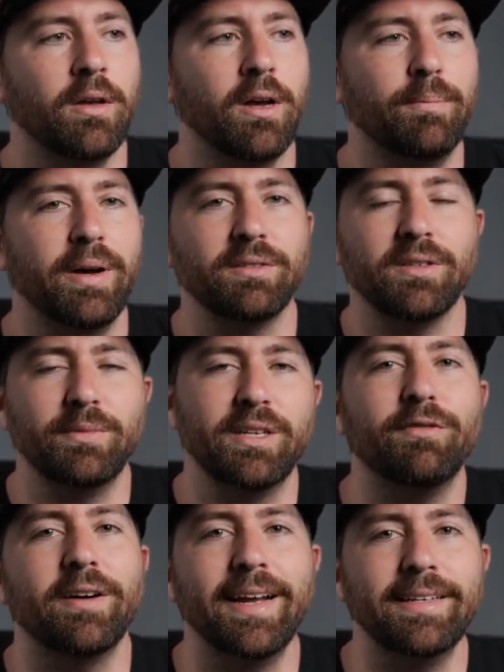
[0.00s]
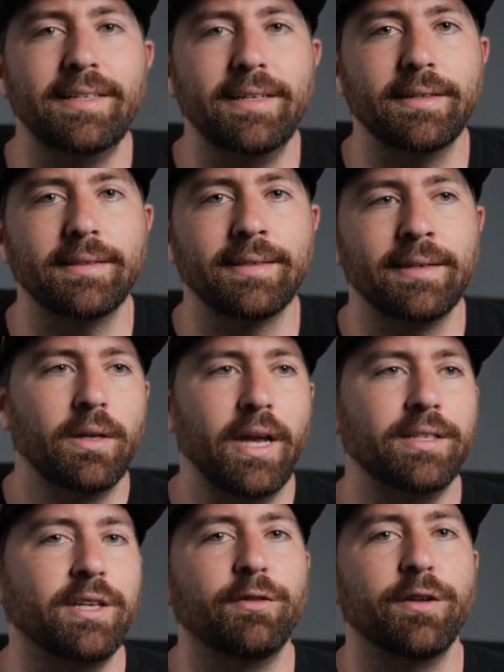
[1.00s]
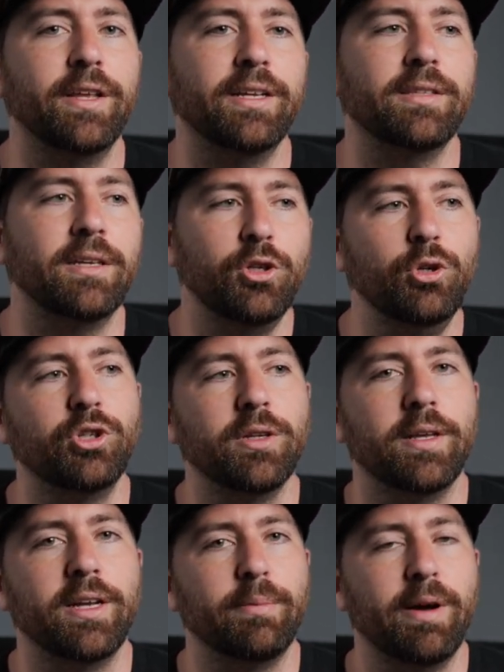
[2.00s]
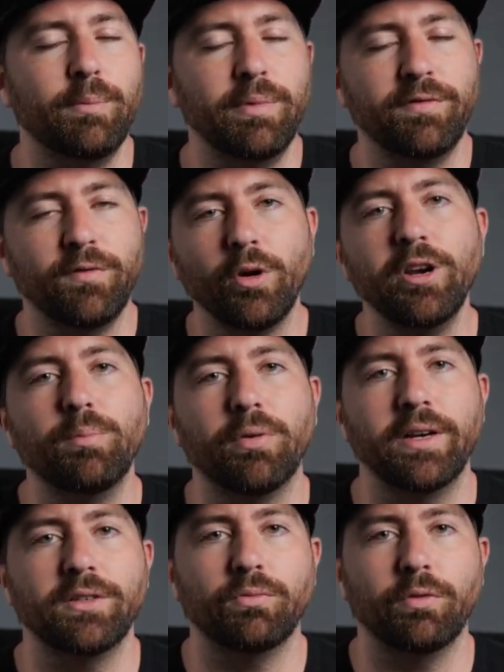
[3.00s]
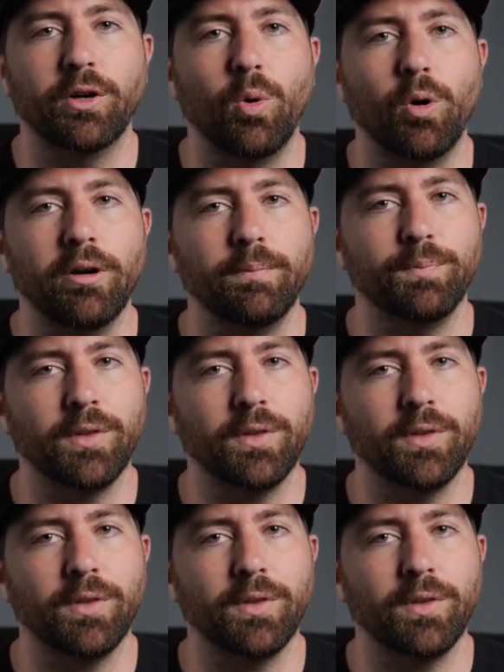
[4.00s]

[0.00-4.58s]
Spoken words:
about some different ideas and different things that you should think about before you press record.